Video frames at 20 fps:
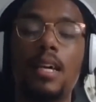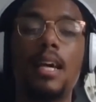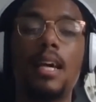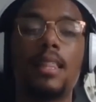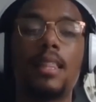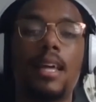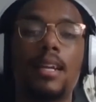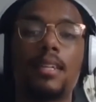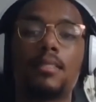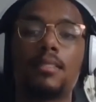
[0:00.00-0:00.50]

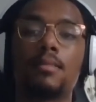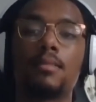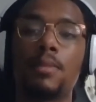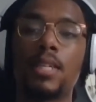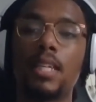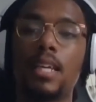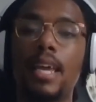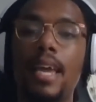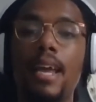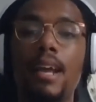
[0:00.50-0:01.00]
that has
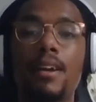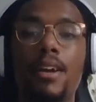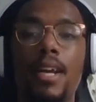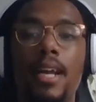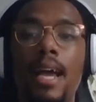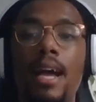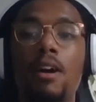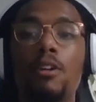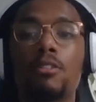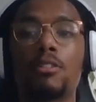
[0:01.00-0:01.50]
been carried
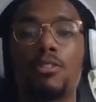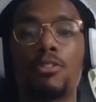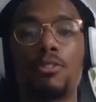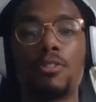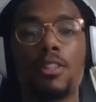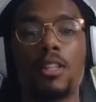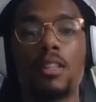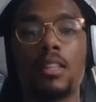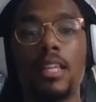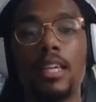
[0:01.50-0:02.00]
out through
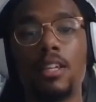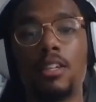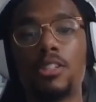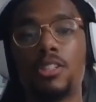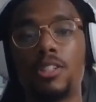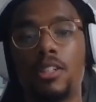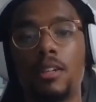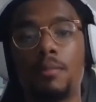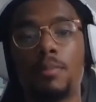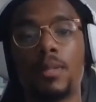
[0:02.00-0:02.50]
the leadership